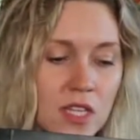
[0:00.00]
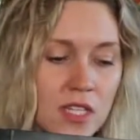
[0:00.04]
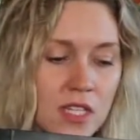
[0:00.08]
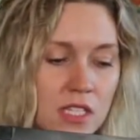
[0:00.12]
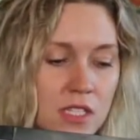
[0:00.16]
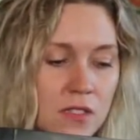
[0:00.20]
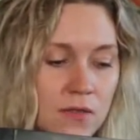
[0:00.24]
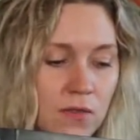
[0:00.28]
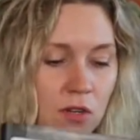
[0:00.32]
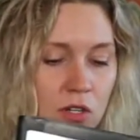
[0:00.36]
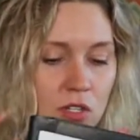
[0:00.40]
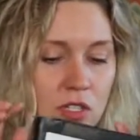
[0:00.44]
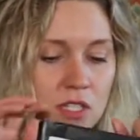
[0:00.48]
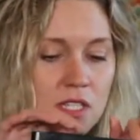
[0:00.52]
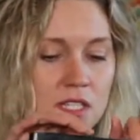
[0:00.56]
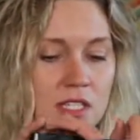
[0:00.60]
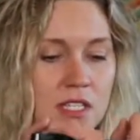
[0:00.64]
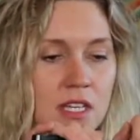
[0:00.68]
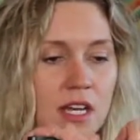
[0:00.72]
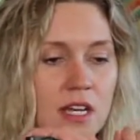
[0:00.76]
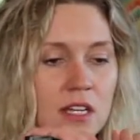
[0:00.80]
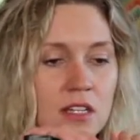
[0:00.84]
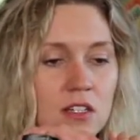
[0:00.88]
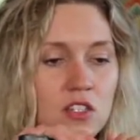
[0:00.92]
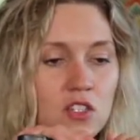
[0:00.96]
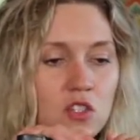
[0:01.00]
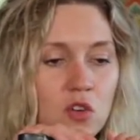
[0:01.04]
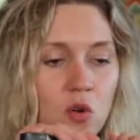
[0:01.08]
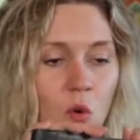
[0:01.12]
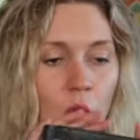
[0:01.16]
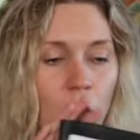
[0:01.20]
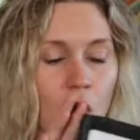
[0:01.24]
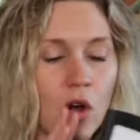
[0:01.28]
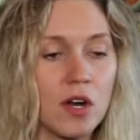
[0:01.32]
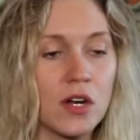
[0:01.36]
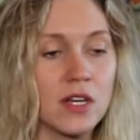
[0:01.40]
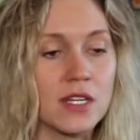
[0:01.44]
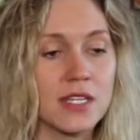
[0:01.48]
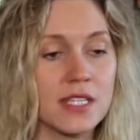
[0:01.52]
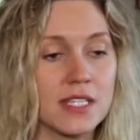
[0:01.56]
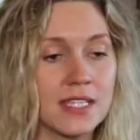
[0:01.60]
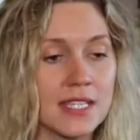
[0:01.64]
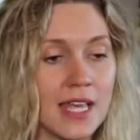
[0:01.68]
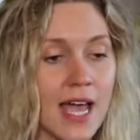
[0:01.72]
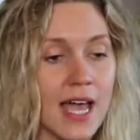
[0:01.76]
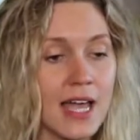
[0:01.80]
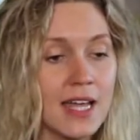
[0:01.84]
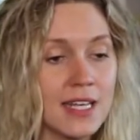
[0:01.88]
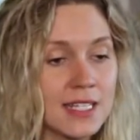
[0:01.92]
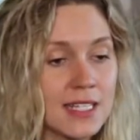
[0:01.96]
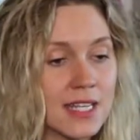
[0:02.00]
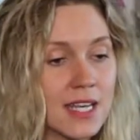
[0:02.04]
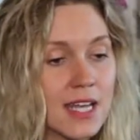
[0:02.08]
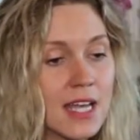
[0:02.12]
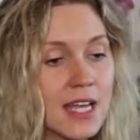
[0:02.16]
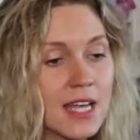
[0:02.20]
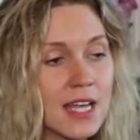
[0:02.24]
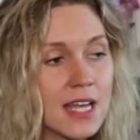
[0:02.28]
this versus a chore set